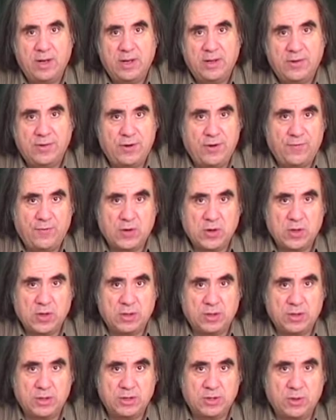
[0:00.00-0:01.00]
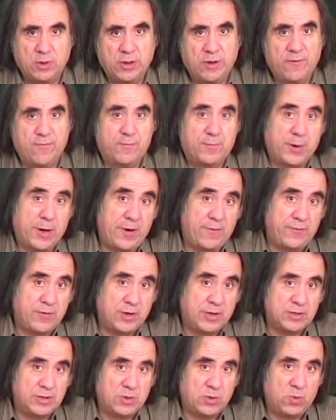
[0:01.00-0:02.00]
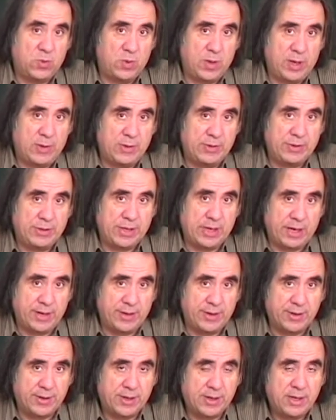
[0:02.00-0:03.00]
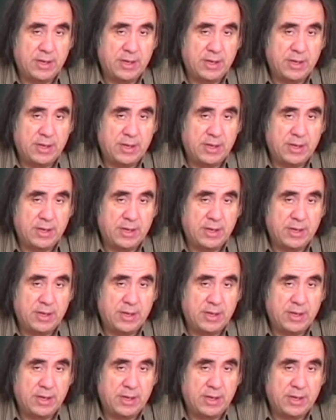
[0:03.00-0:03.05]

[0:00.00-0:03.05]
difficulties to give preference to one or the other.